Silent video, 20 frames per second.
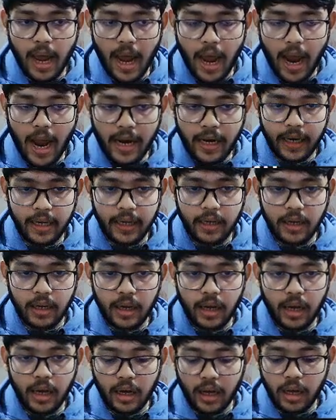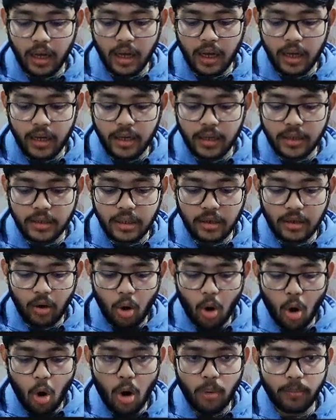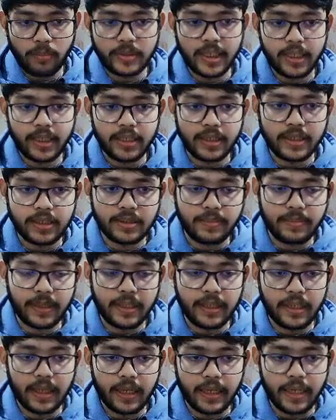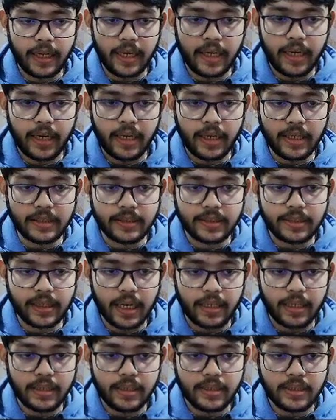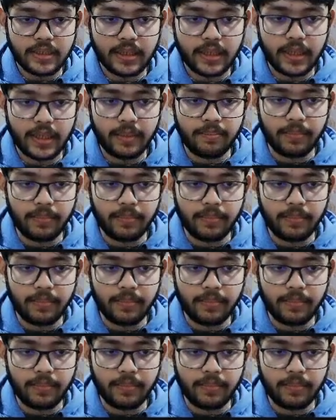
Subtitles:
and another object is being created inside this heap